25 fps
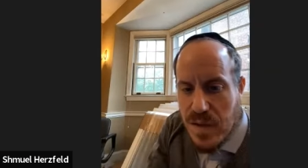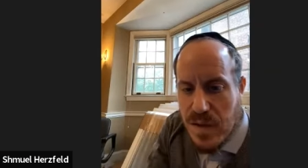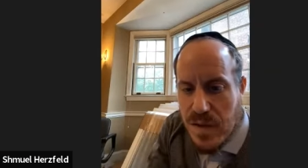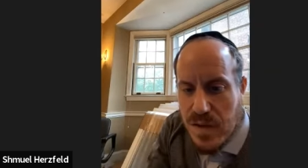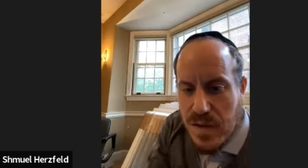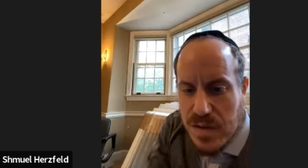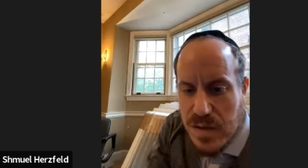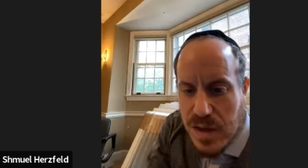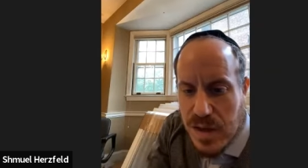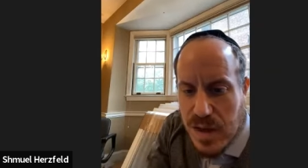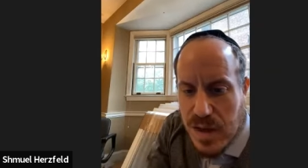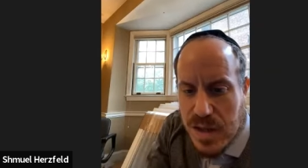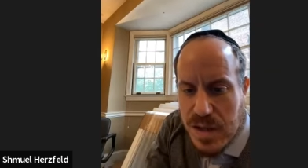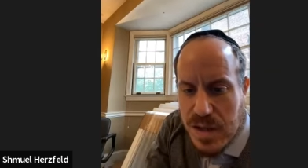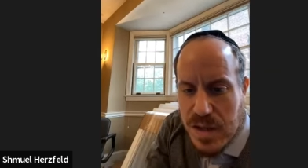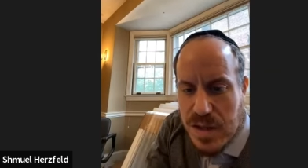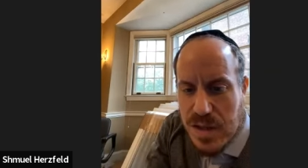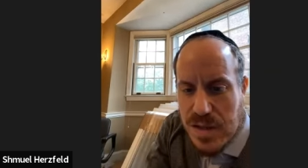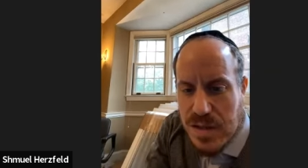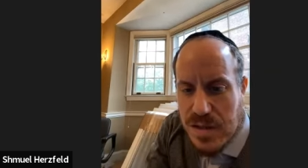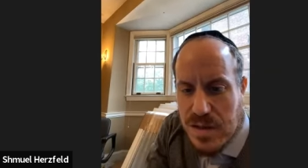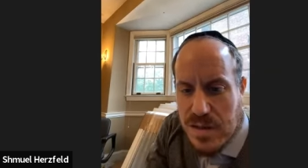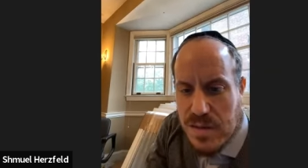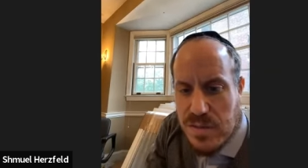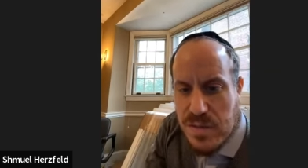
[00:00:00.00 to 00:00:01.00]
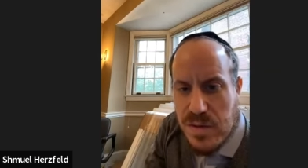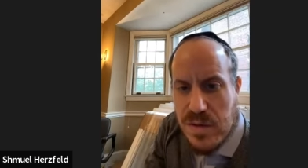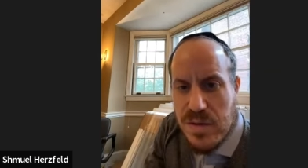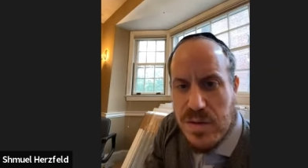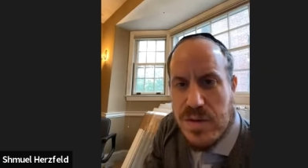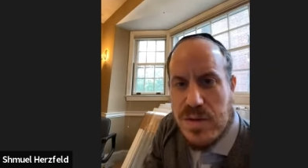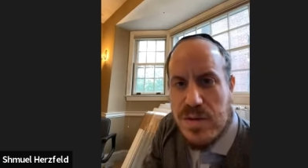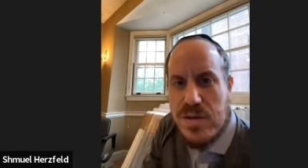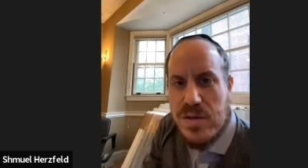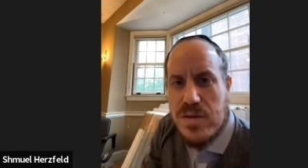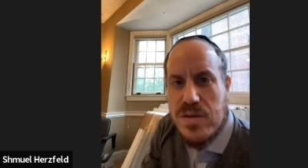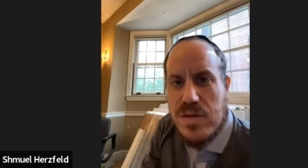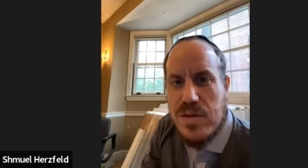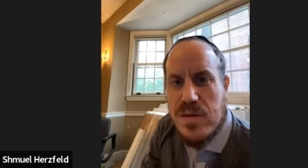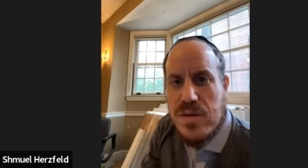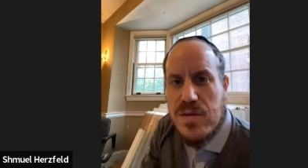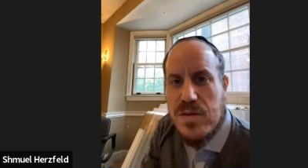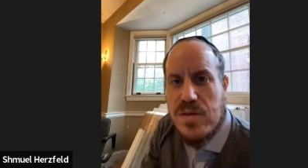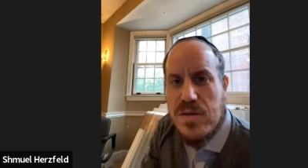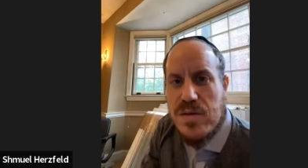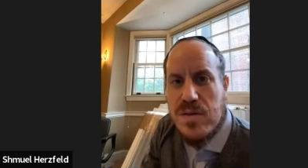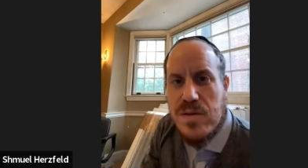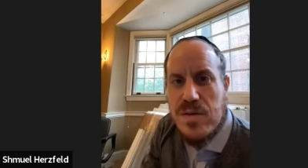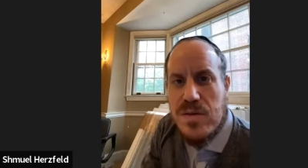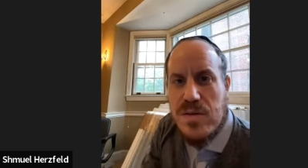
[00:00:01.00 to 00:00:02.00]
Hold on, isn't throwing the
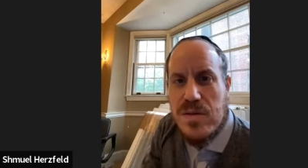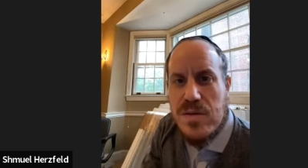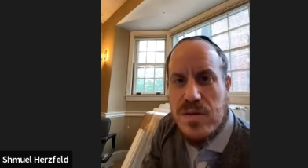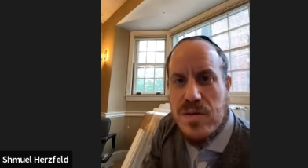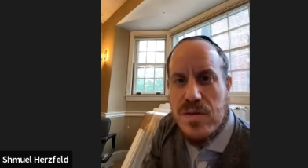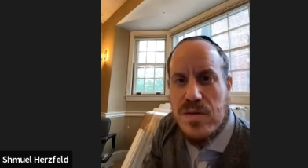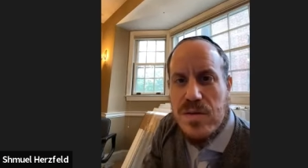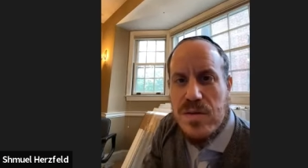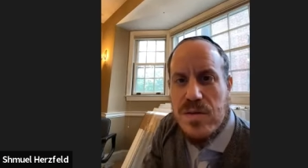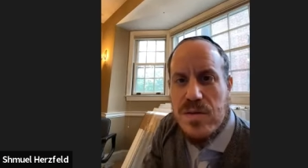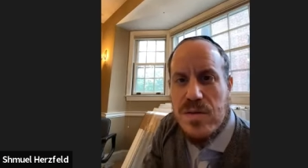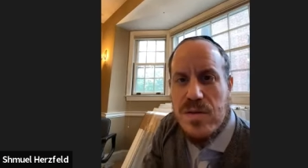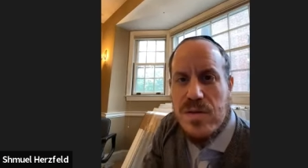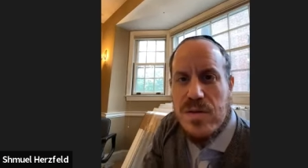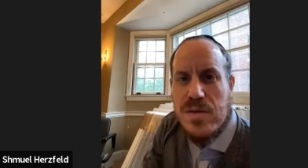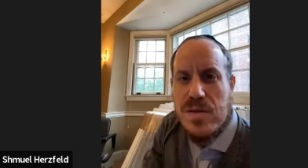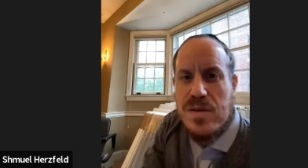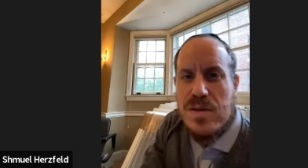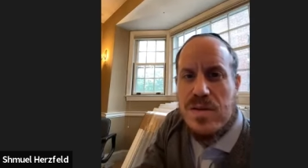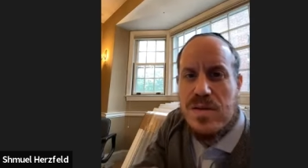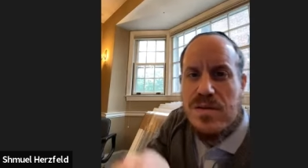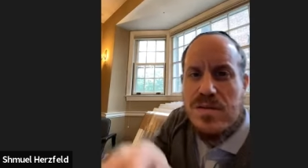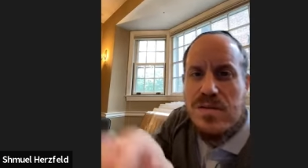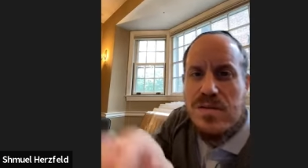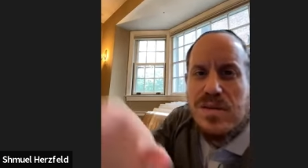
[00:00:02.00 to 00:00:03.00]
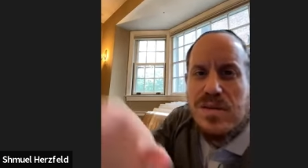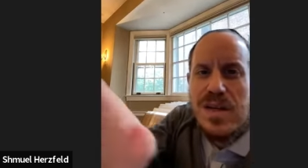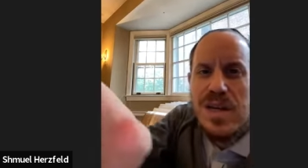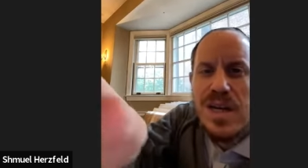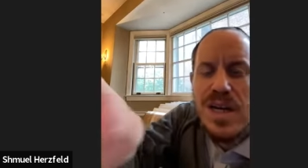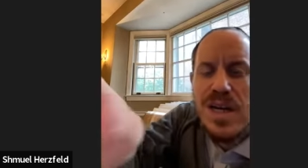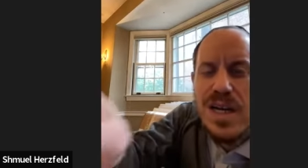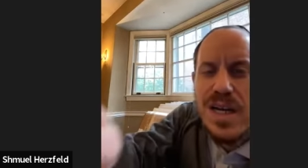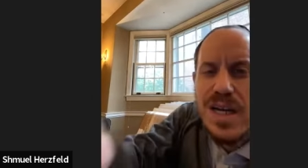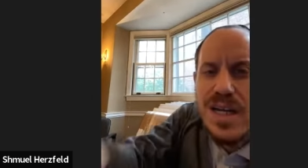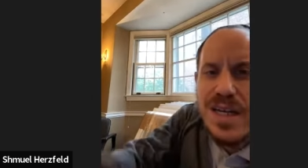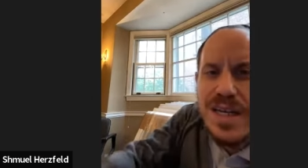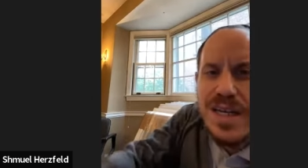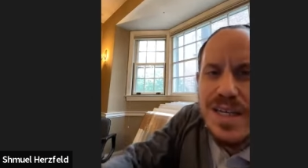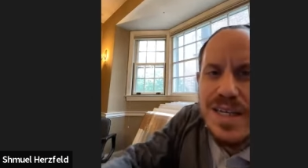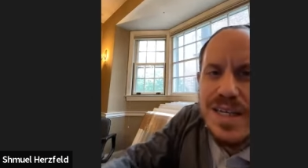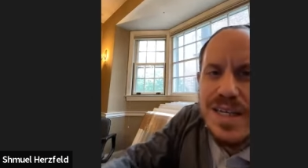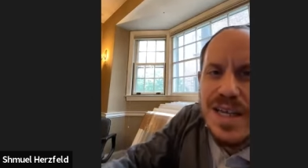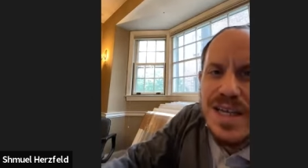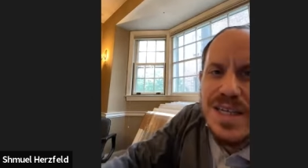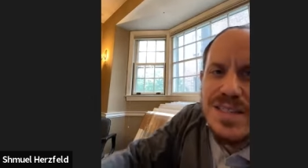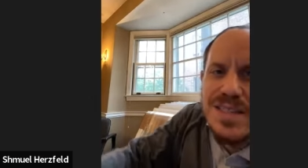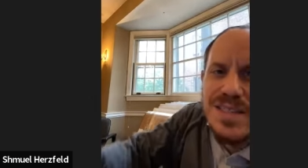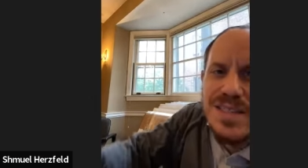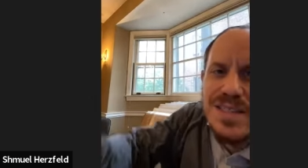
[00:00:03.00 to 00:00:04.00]
dirt. Uh, I
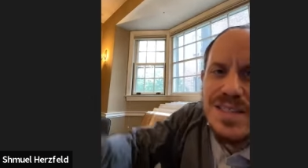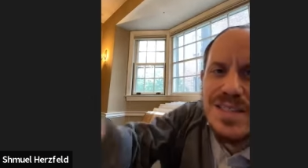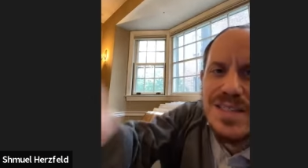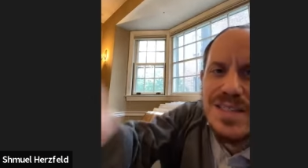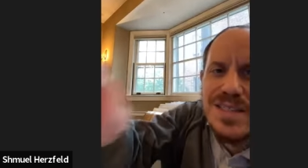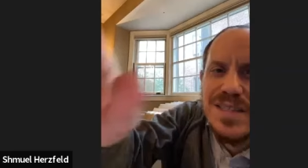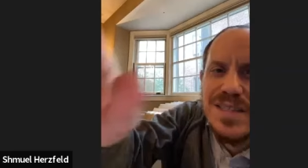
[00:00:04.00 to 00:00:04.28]
guess